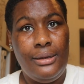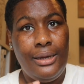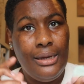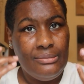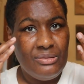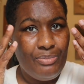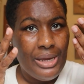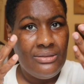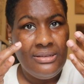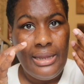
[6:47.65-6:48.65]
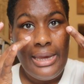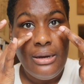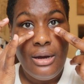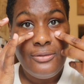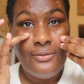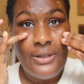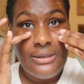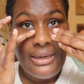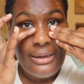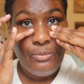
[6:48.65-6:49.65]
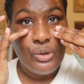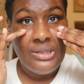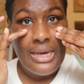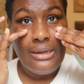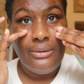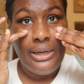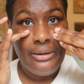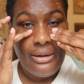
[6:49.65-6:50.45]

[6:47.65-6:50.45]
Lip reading: It helps bounce light off of these like more sallow